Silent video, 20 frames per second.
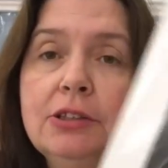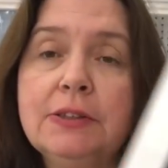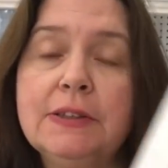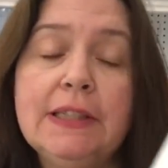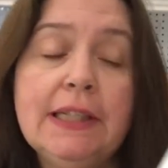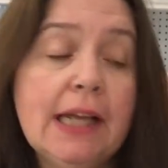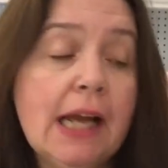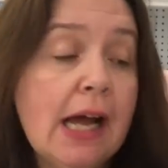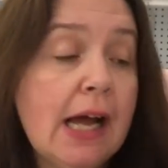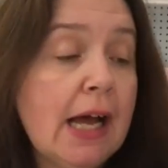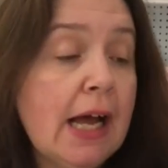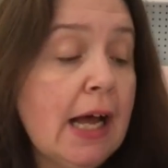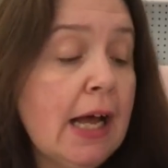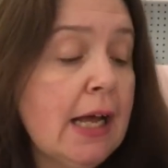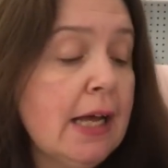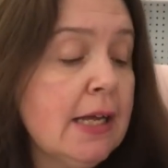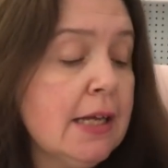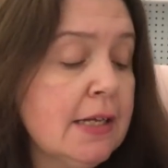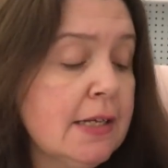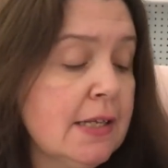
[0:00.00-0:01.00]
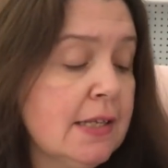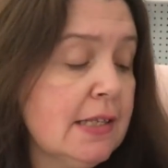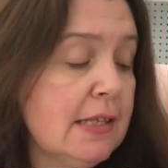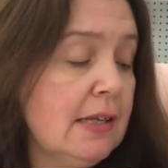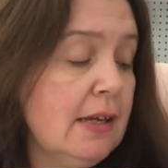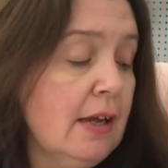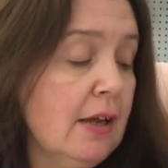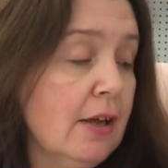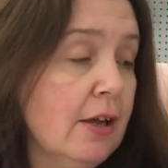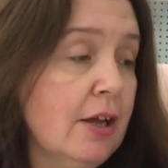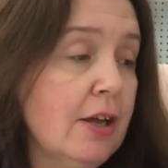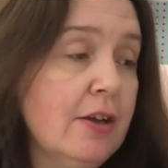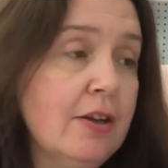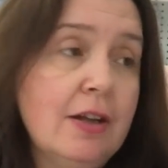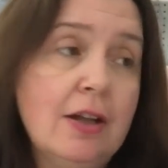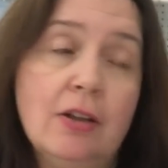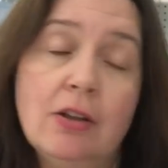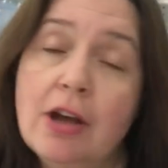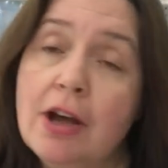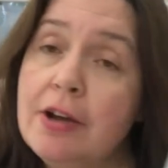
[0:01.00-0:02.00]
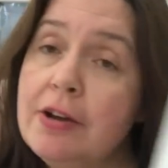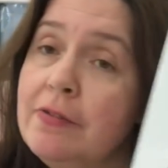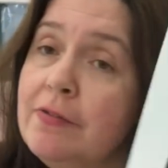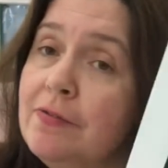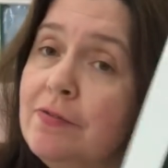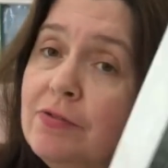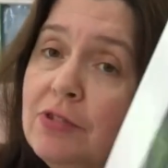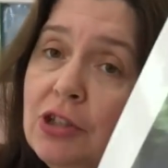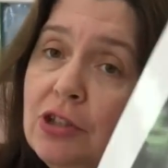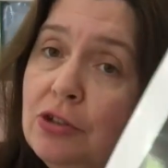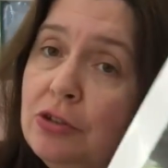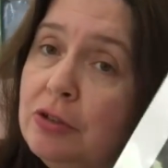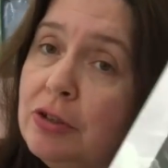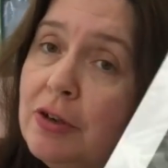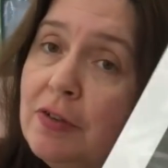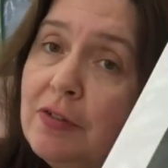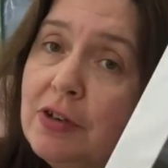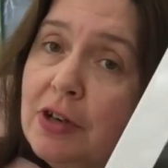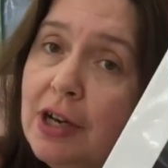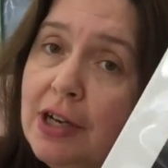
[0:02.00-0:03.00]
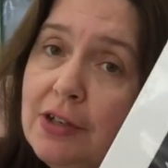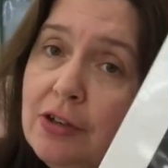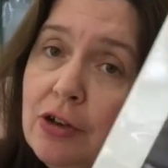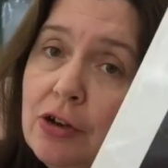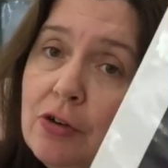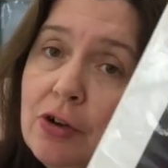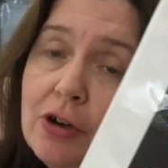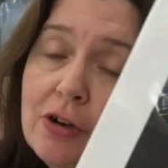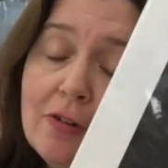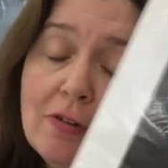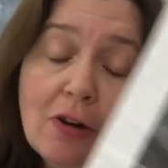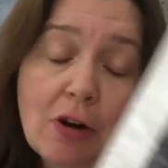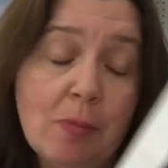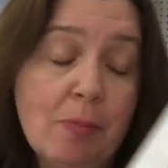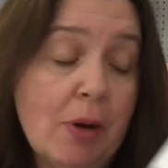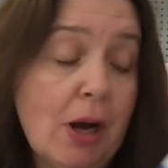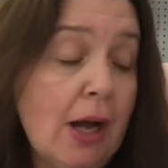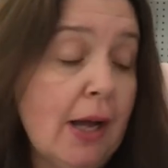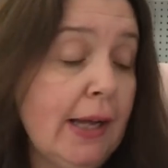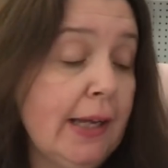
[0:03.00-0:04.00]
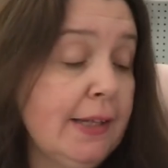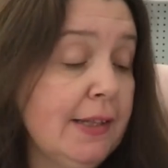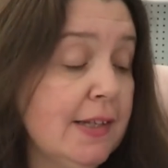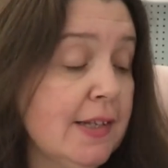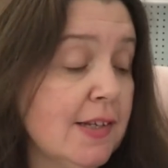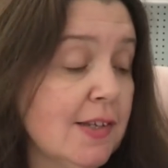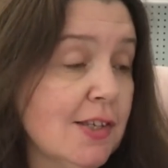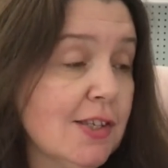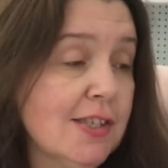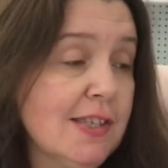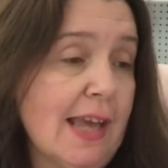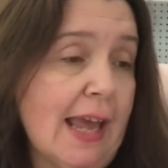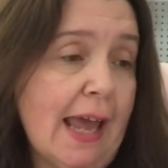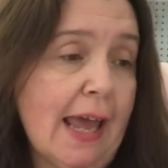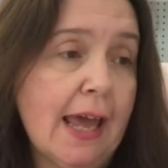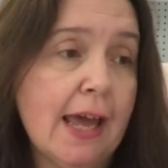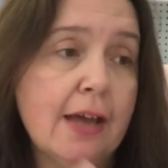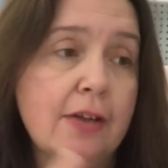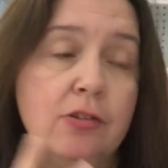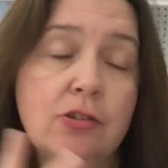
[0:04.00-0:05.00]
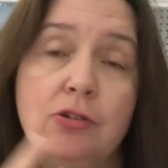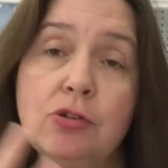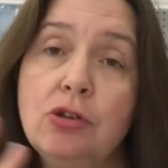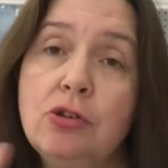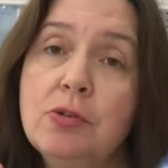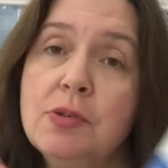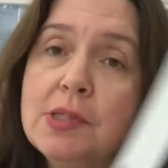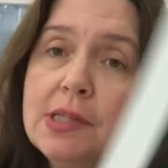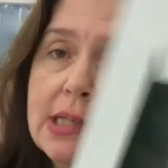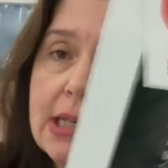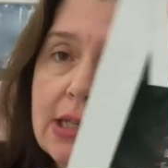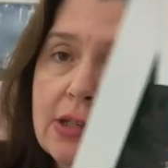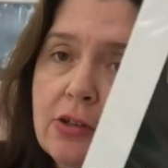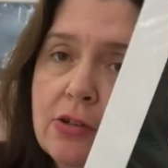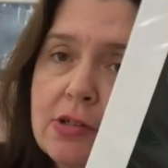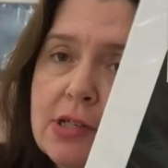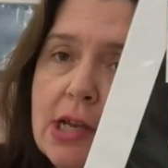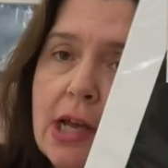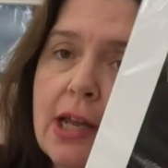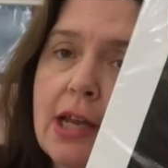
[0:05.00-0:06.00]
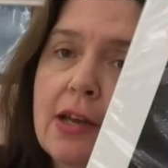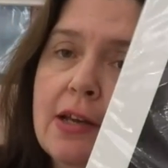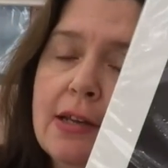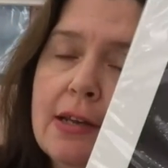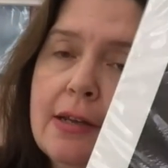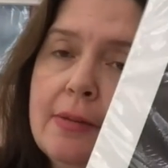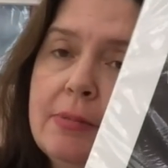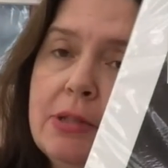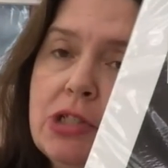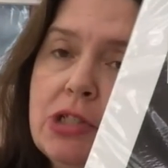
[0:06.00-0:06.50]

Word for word: Tree has uh, a lot of you are, I know are, are buying this, and you use it in your die cutting